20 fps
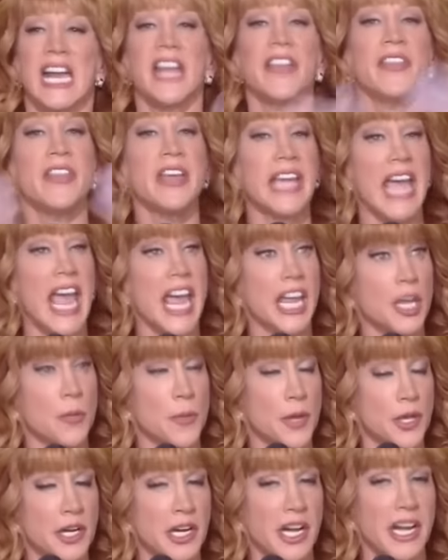in the gay
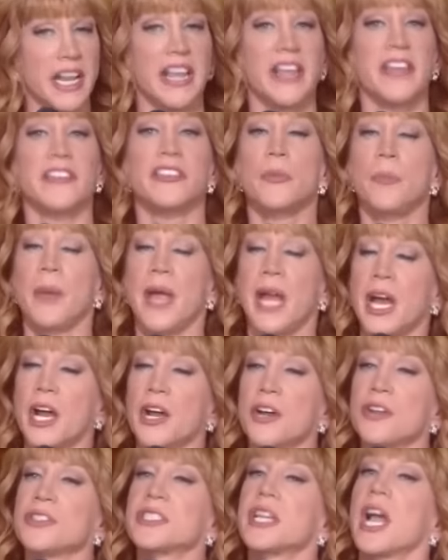community, the
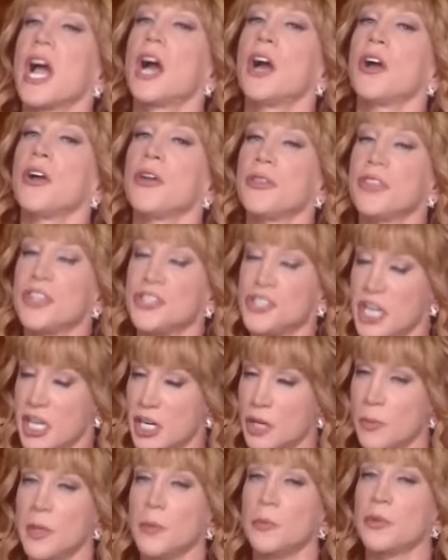bears are the
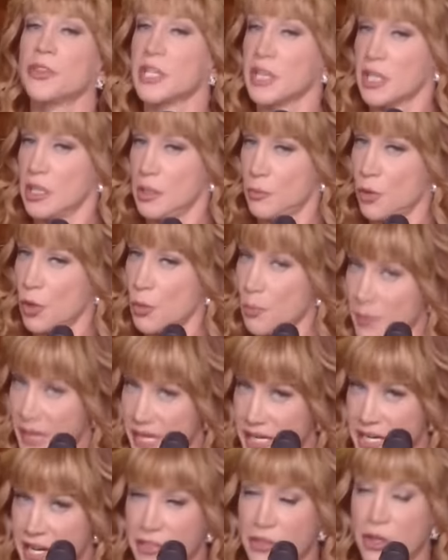gentlemen with a little more
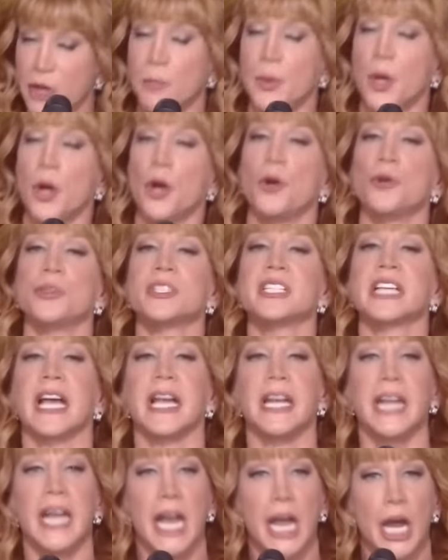meat on their bones,
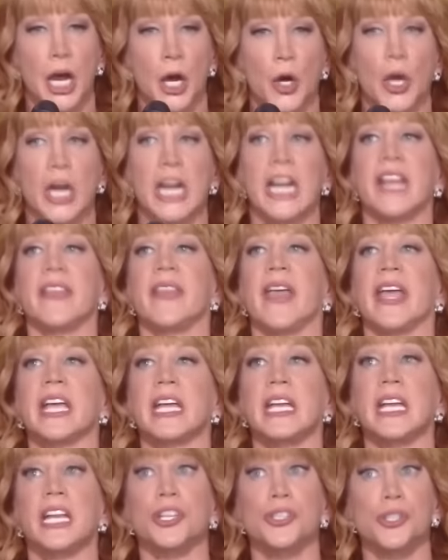kind of hairy.
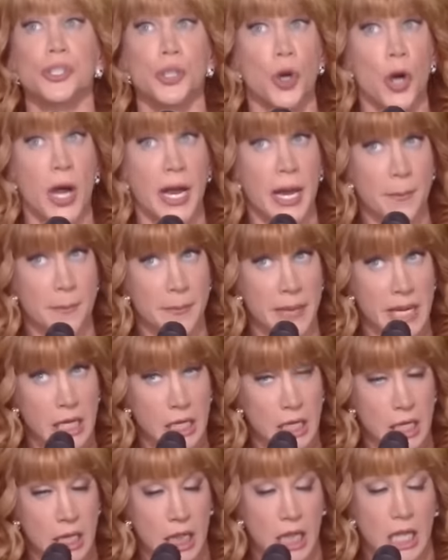They can enjoy a
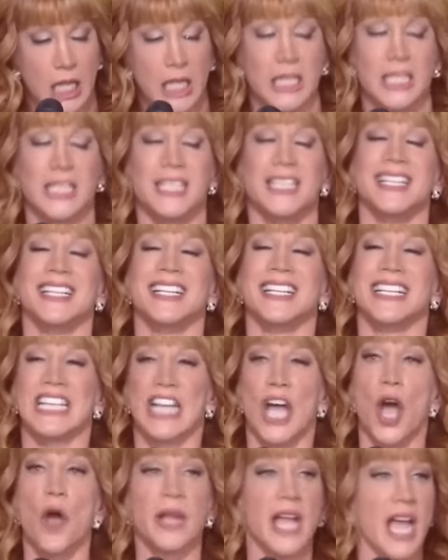meal.
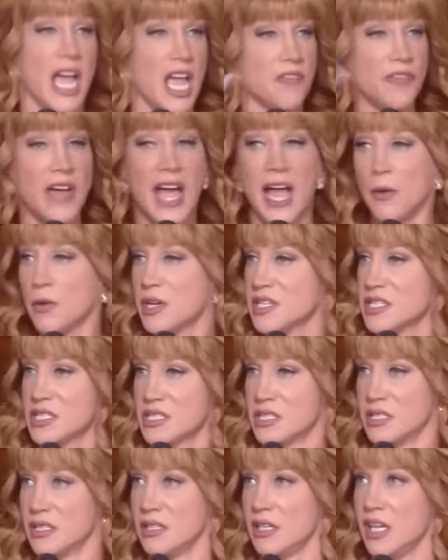Oh yeah, if I
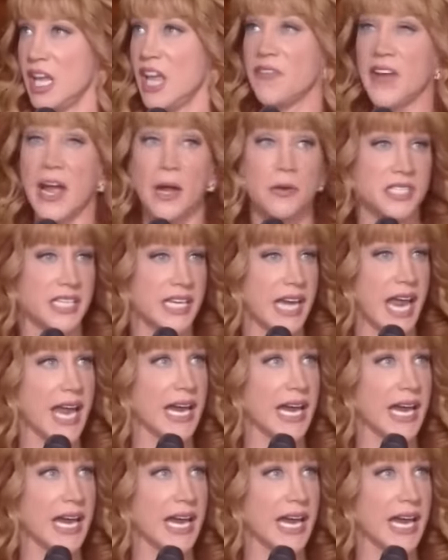was if I was a